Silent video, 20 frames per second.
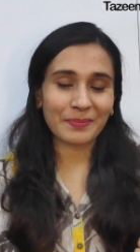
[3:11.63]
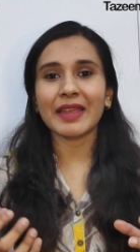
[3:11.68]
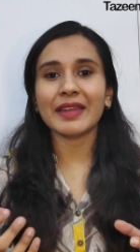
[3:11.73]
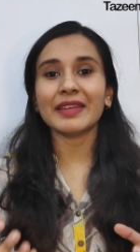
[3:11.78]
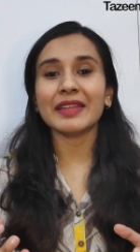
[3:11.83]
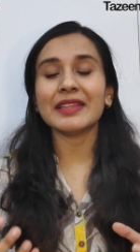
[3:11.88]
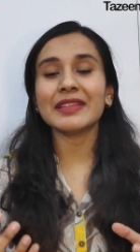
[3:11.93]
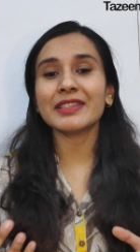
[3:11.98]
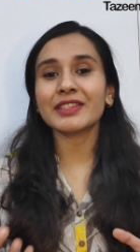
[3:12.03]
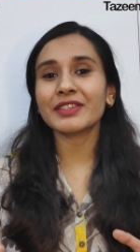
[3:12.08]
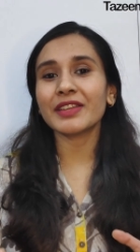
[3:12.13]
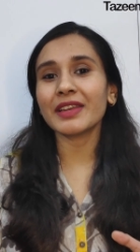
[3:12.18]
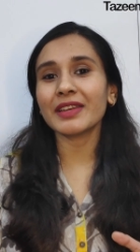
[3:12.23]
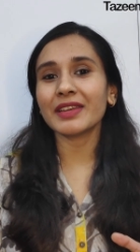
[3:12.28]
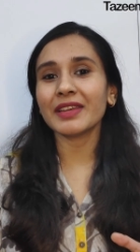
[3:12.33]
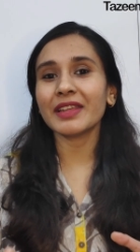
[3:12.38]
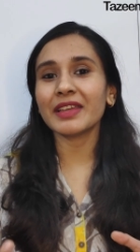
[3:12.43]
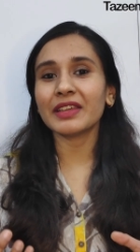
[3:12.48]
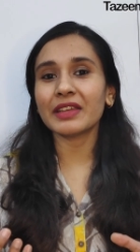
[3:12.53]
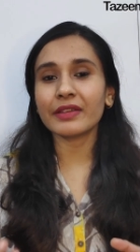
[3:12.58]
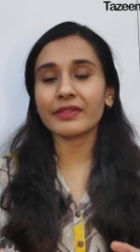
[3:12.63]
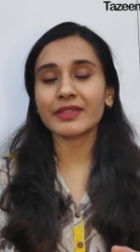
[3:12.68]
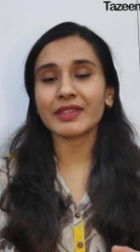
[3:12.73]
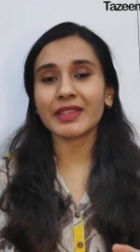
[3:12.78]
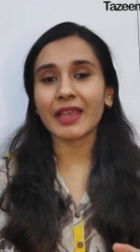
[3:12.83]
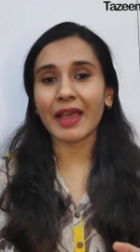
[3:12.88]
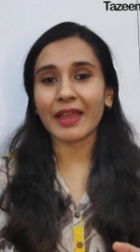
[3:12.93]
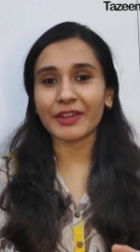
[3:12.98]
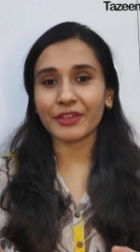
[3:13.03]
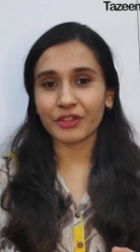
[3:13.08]
It instantly
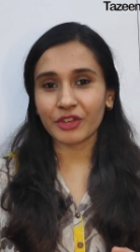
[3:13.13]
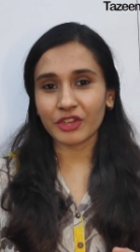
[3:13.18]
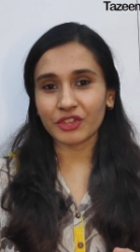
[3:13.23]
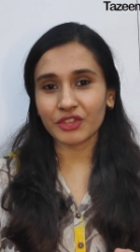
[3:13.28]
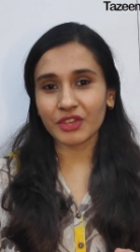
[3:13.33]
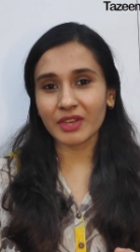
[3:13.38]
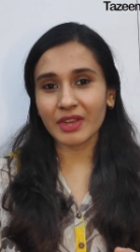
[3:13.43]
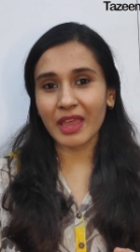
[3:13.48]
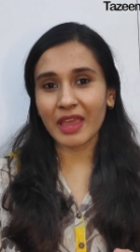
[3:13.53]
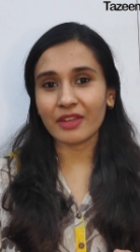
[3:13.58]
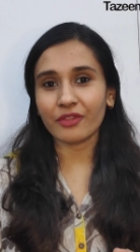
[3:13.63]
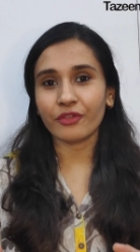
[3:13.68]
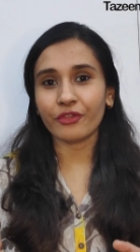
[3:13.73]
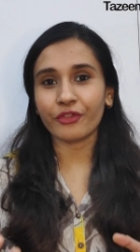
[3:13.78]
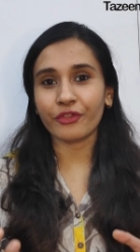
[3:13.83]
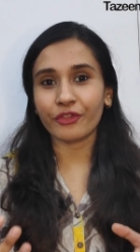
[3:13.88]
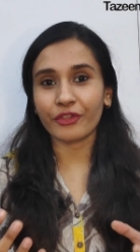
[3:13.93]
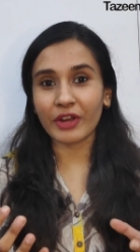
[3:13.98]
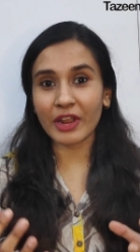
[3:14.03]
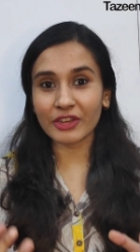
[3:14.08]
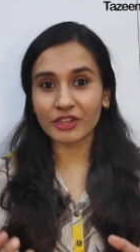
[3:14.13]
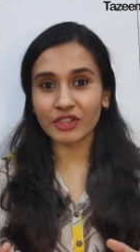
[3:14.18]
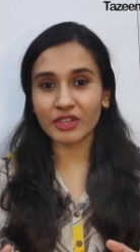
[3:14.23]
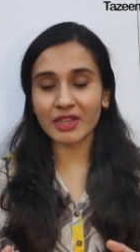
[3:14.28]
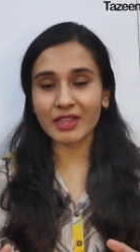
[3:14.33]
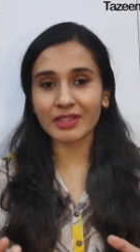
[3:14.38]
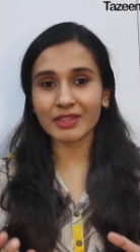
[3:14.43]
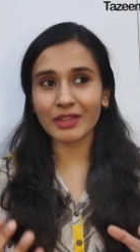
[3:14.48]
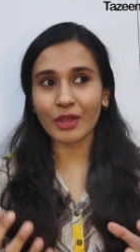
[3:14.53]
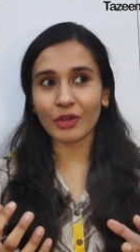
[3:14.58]
gives hydration and
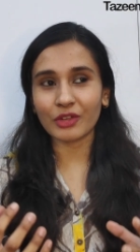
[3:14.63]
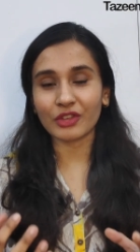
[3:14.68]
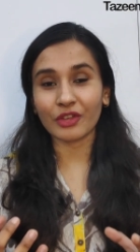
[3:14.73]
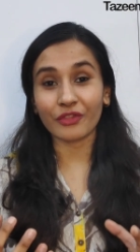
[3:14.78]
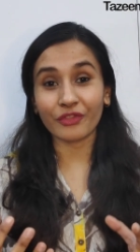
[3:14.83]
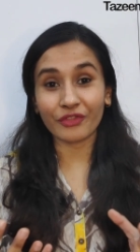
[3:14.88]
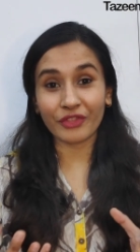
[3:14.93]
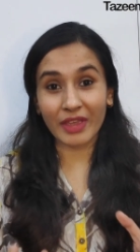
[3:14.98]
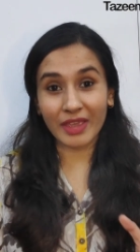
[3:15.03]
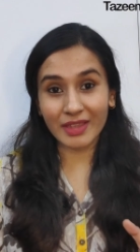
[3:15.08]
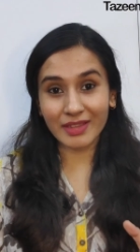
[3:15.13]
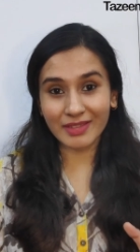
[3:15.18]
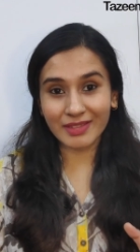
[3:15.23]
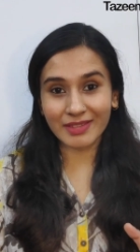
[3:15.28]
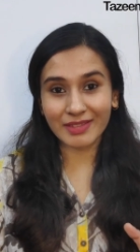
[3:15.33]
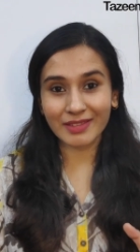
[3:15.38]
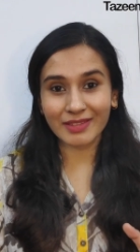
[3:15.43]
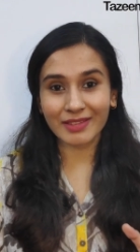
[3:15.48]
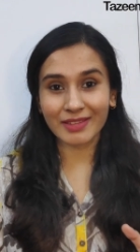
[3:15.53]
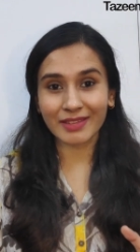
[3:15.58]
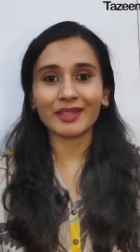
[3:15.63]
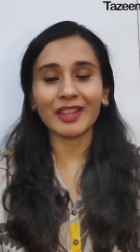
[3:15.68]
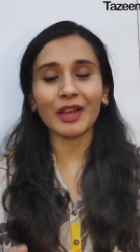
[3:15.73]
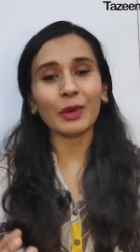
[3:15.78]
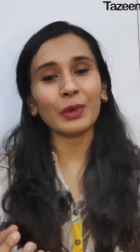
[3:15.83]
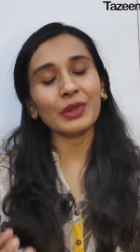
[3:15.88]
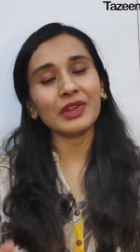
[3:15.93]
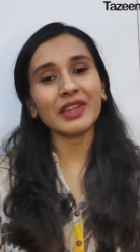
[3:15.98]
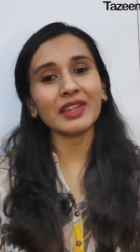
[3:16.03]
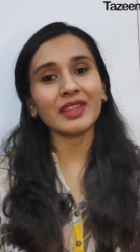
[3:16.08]
freshness on your face. The
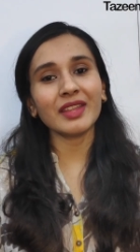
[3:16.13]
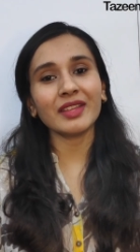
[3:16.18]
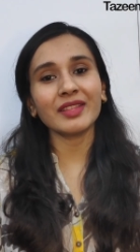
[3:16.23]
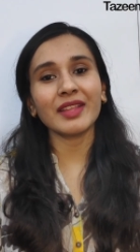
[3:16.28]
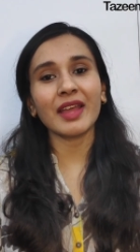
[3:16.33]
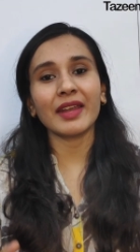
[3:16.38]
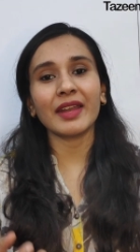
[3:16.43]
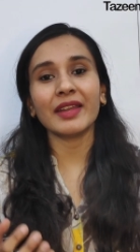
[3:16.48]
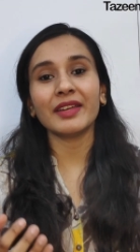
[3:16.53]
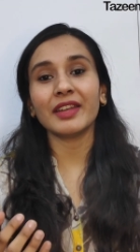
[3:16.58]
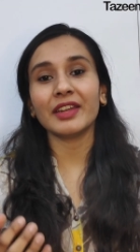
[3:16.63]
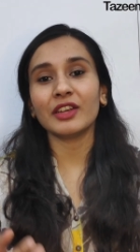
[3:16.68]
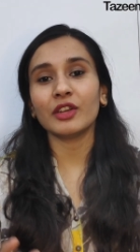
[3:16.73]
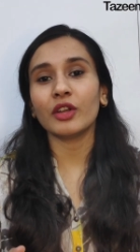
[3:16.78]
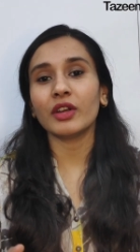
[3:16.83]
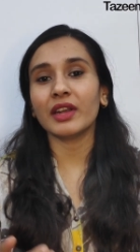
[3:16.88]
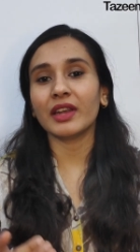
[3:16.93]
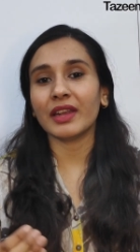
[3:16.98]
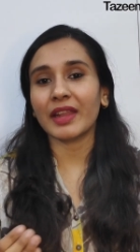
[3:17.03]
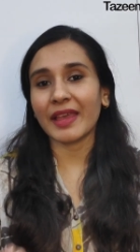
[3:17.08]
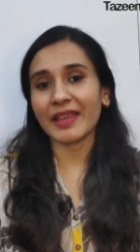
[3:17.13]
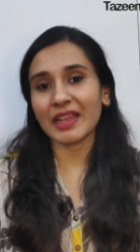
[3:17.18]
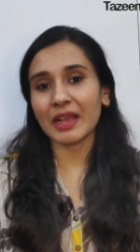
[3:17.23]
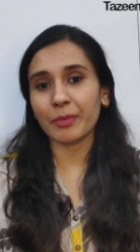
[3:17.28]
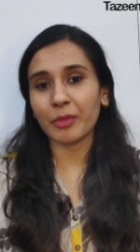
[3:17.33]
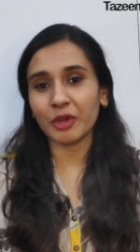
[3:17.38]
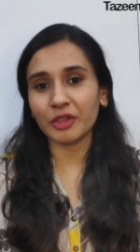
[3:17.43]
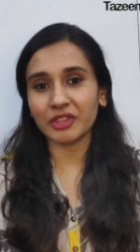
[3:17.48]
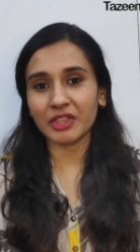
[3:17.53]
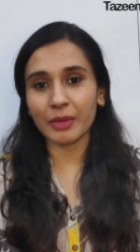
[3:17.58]
only thing that I did not like
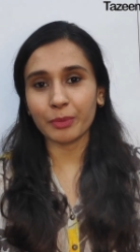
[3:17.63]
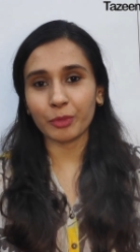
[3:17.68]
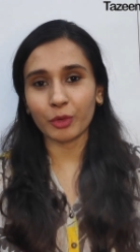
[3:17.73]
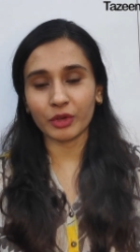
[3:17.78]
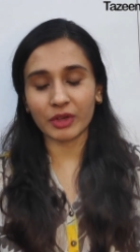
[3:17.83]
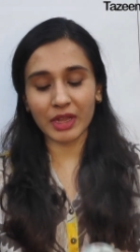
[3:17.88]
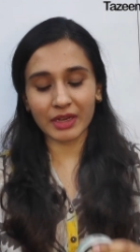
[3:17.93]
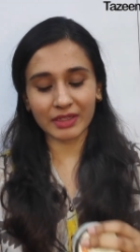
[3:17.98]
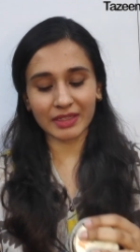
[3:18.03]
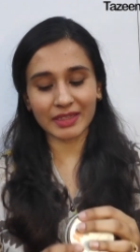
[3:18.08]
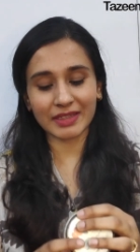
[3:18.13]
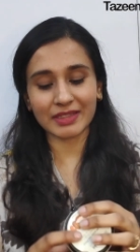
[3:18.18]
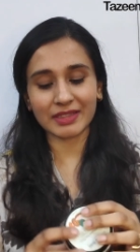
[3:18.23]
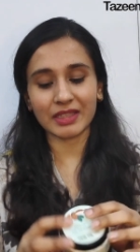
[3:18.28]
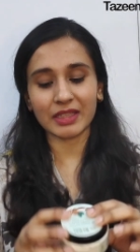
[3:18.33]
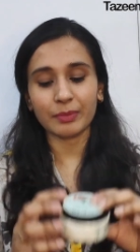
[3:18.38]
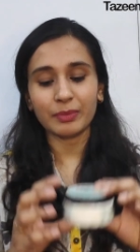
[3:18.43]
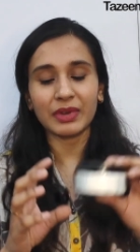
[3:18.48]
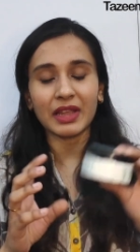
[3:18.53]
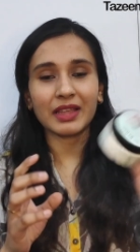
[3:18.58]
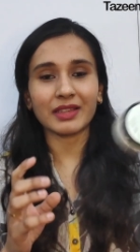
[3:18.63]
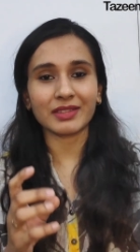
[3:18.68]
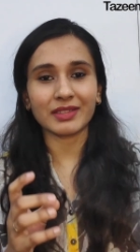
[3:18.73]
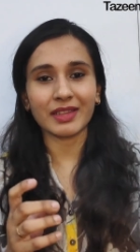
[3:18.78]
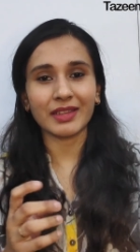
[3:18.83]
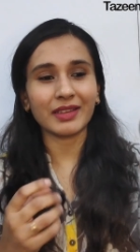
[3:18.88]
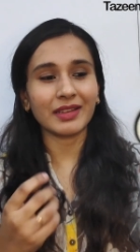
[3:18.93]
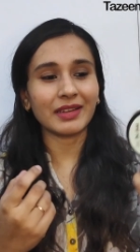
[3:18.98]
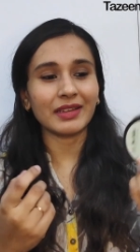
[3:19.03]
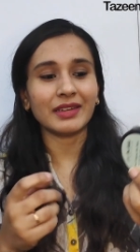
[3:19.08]
about their product is the
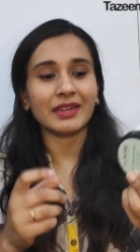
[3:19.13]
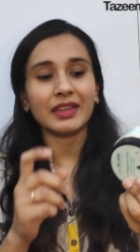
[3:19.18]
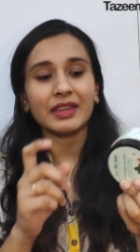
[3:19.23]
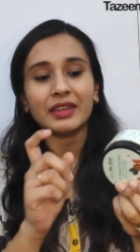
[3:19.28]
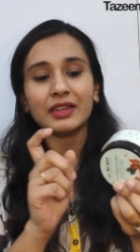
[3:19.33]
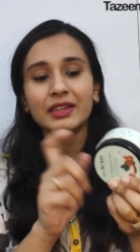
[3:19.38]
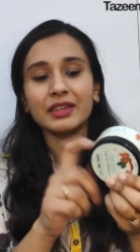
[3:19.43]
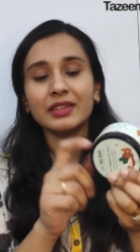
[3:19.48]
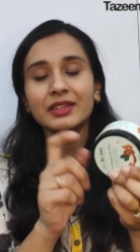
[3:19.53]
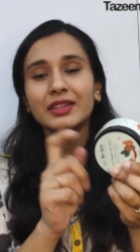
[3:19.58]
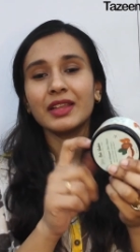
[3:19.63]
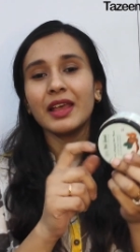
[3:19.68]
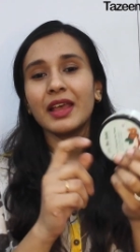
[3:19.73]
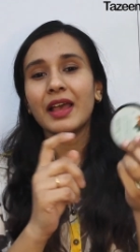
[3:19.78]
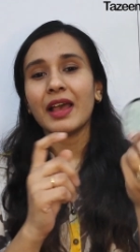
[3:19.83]
plastic containers.